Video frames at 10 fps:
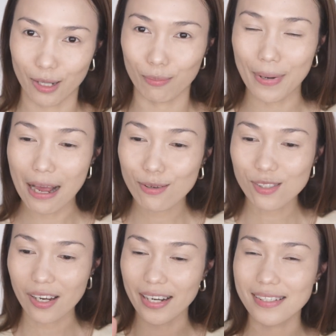Her
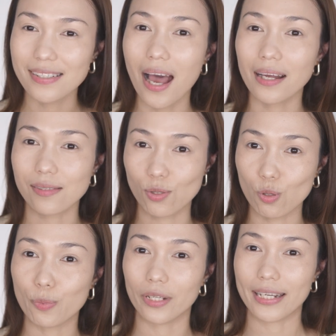brows are not
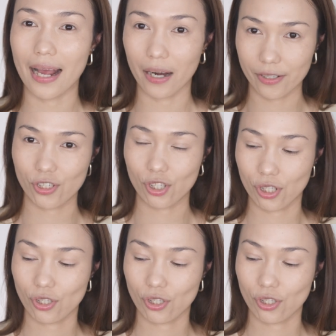superly arched.